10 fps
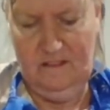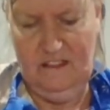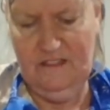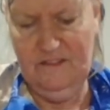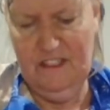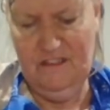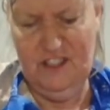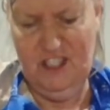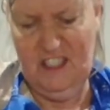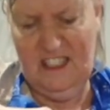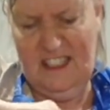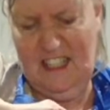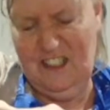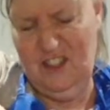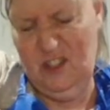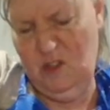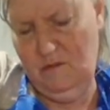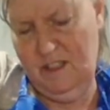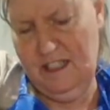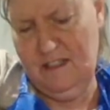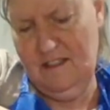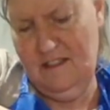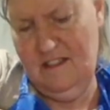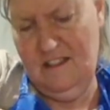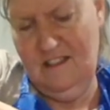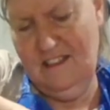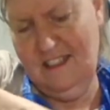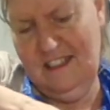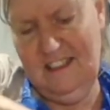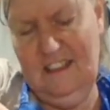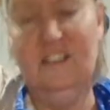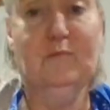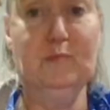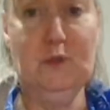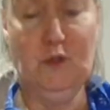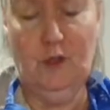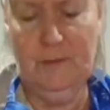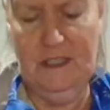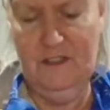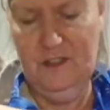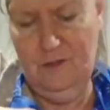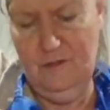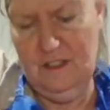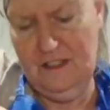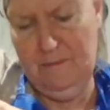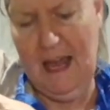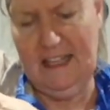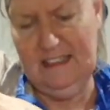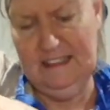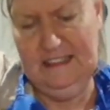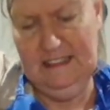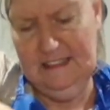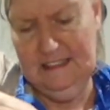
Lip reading: You have to give it just a second to kind of absorb into the spackling.